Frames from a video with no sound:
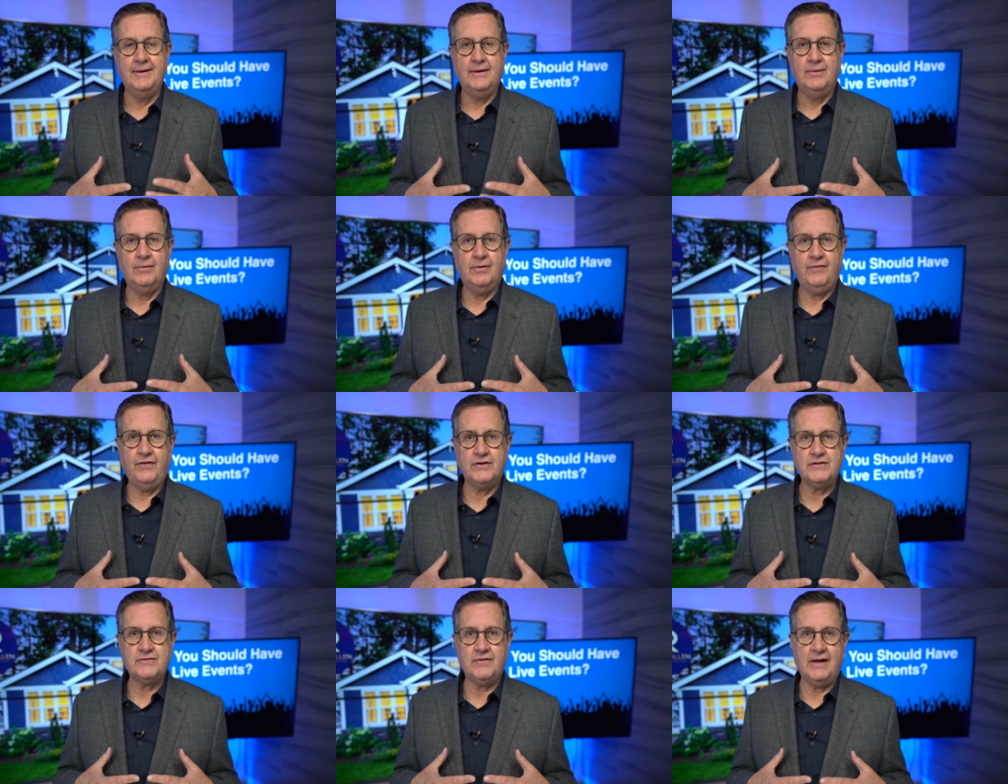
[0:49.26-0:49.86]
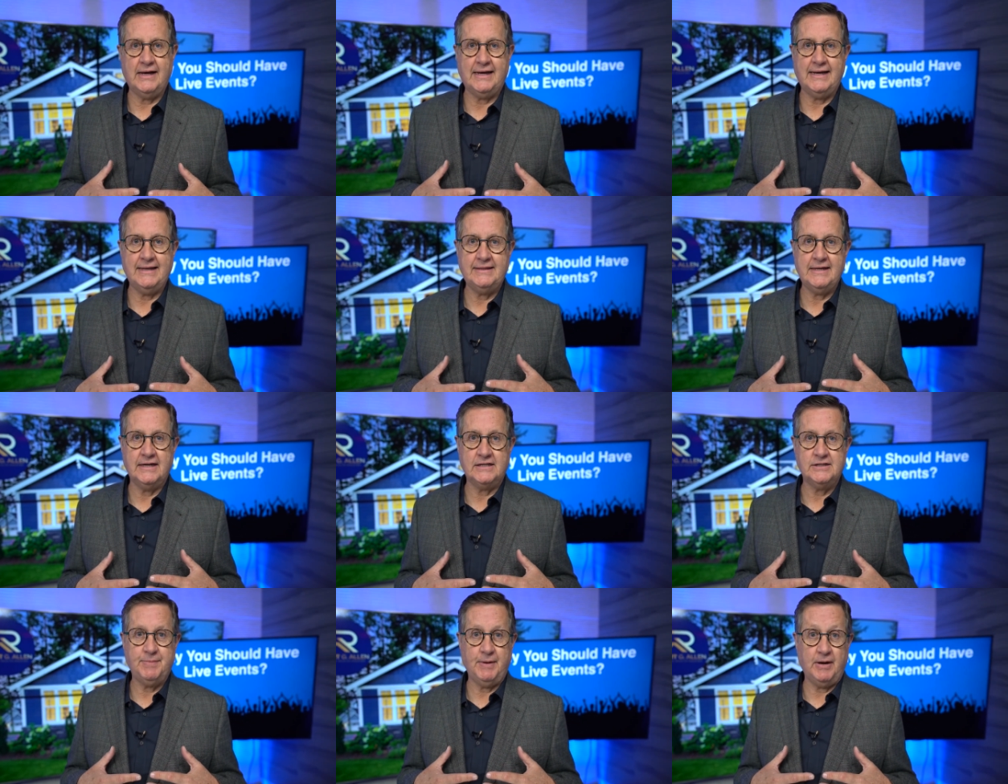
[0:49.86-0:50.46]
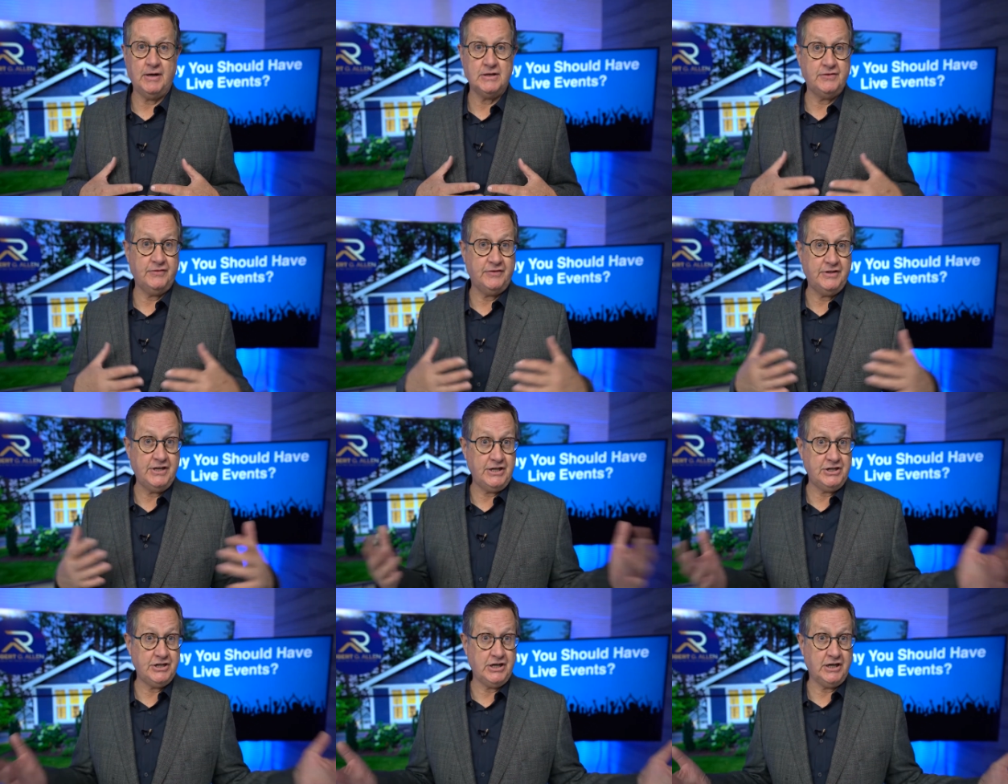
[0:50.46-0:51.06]
Well, first of all, I get the experience of
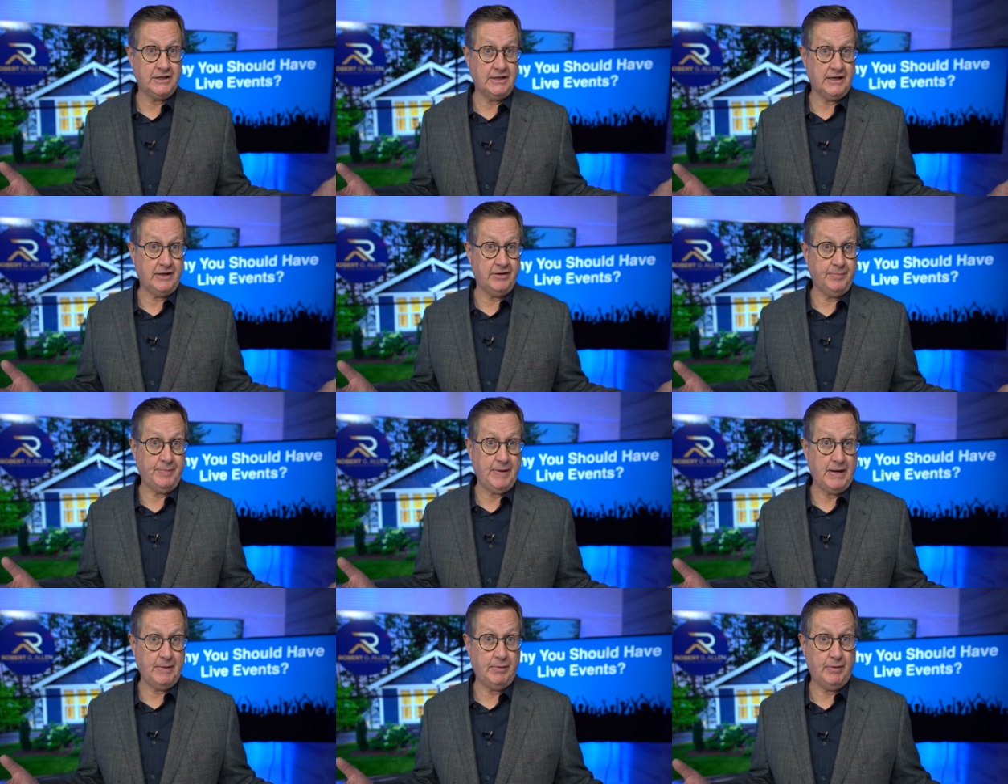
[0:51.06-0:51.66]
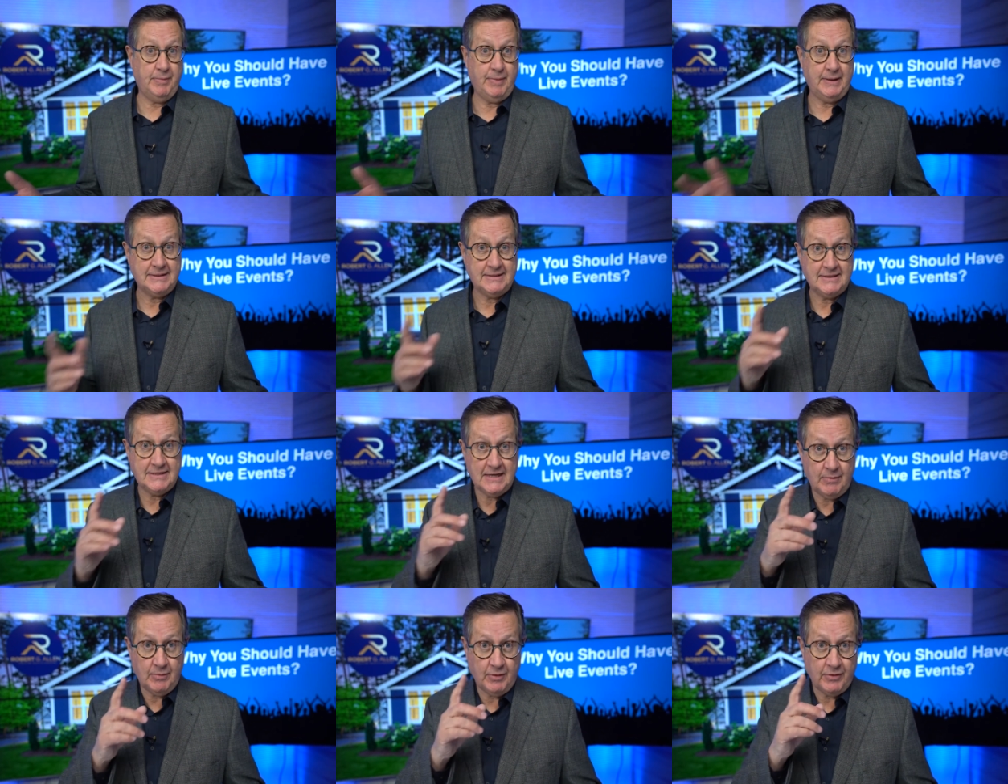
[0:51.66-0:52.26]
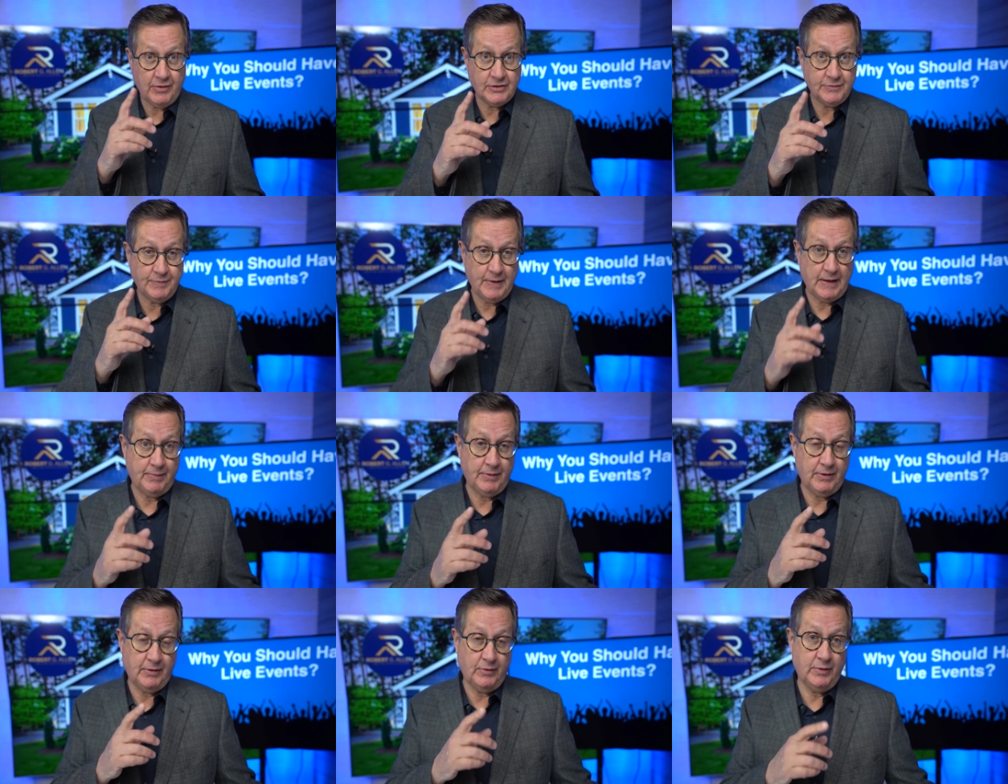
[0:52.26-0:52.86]
teaching it to other people, but some of those
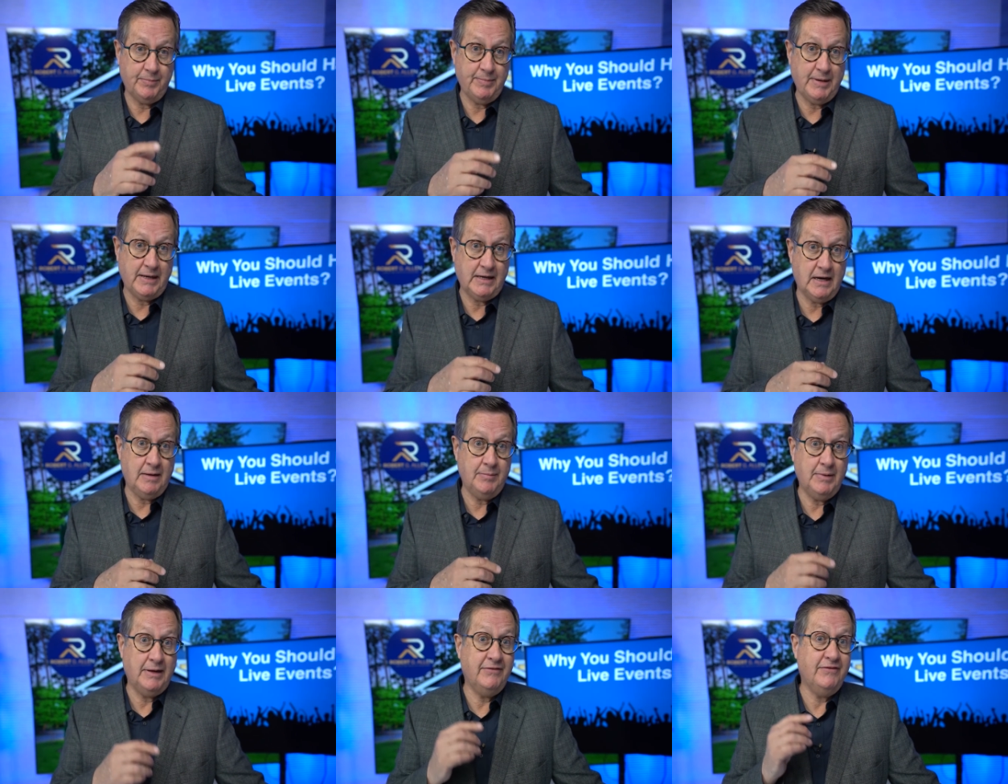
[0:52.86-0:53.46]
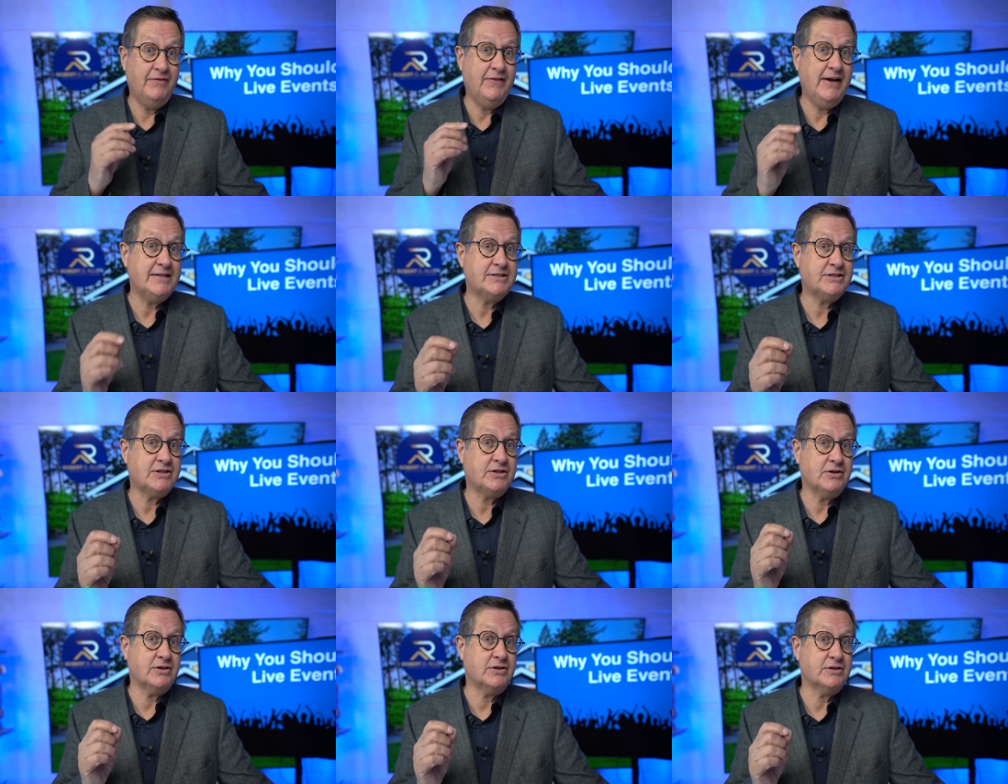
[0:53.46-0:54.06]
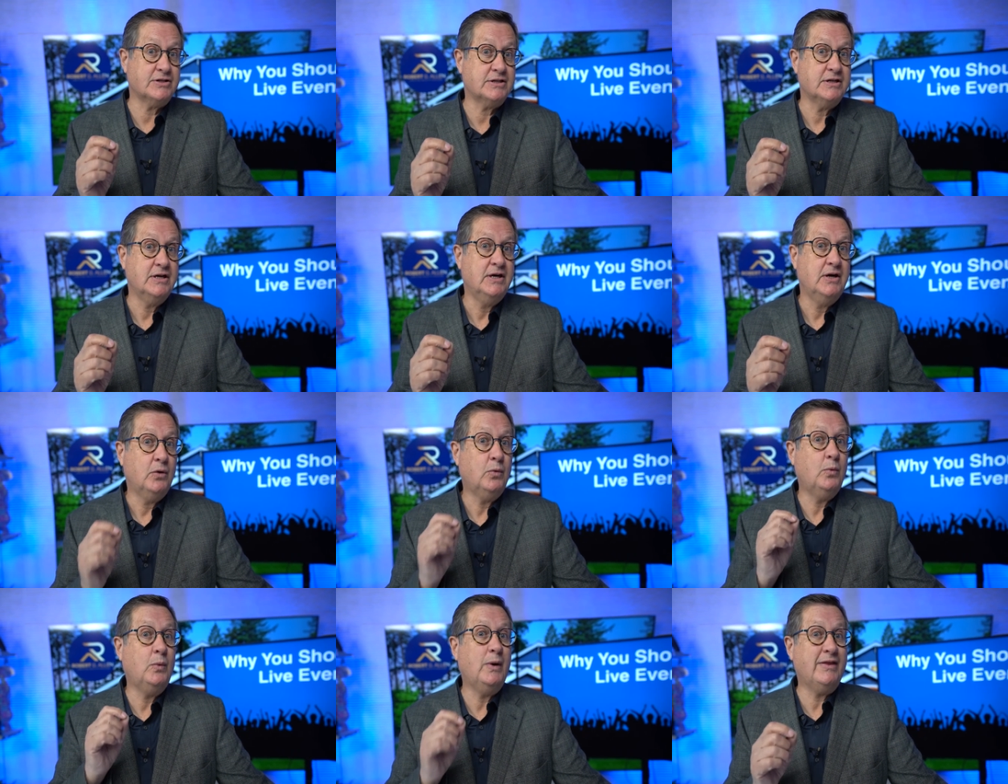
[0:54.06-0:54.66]
people would become investors
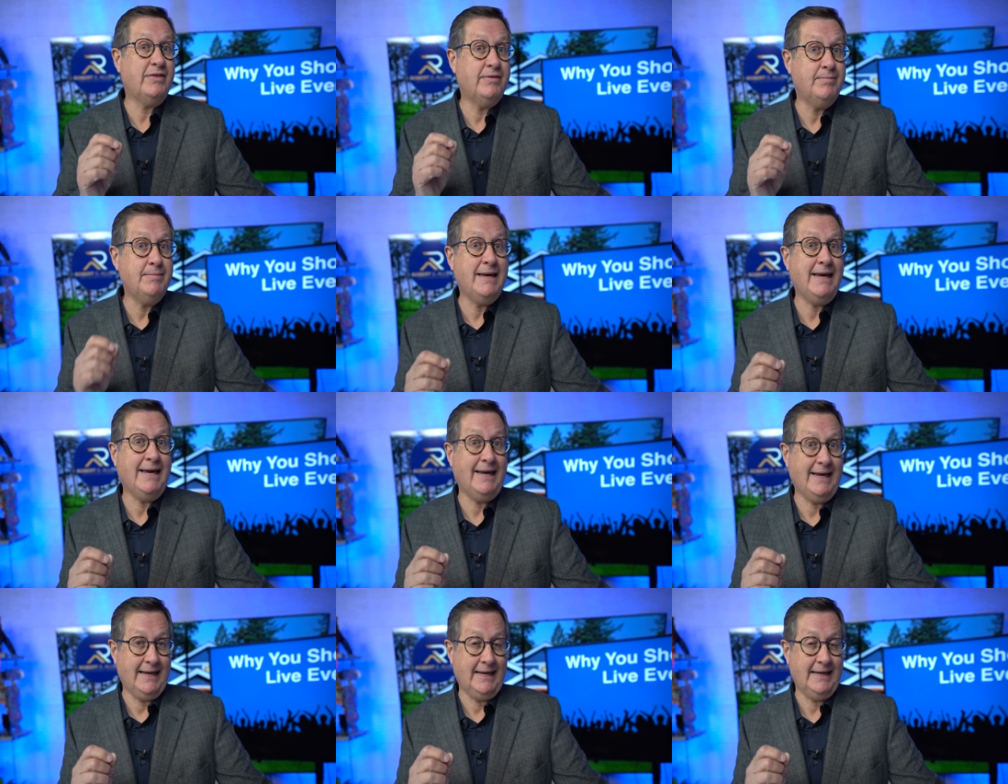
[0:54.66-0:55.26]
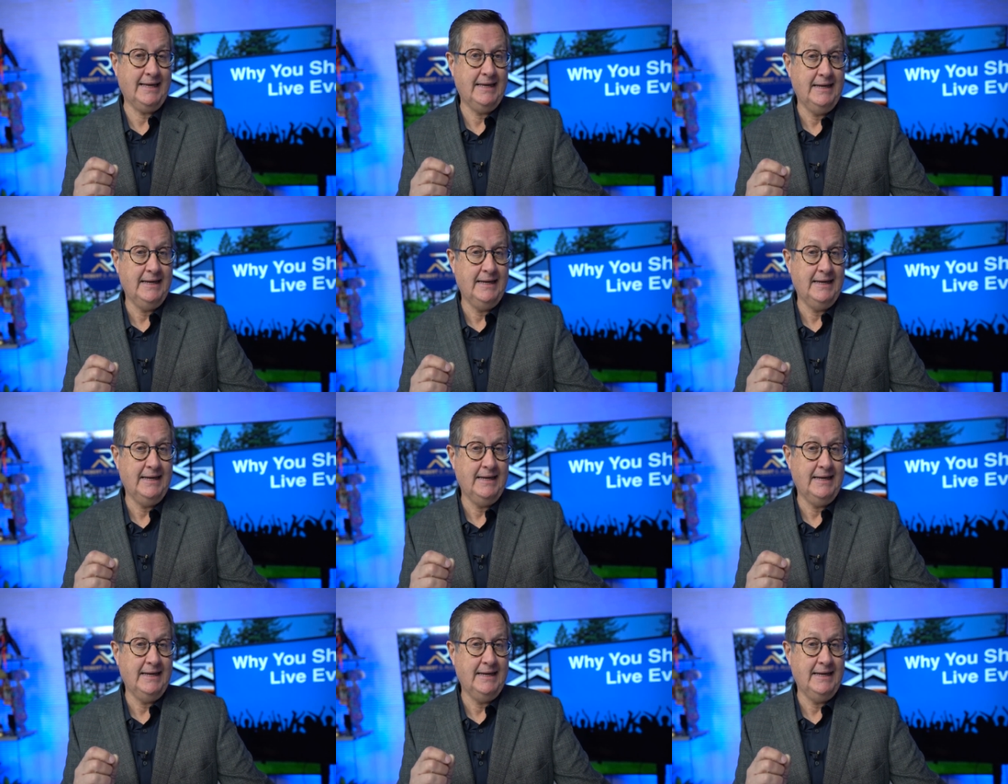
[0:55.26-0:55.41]
with me.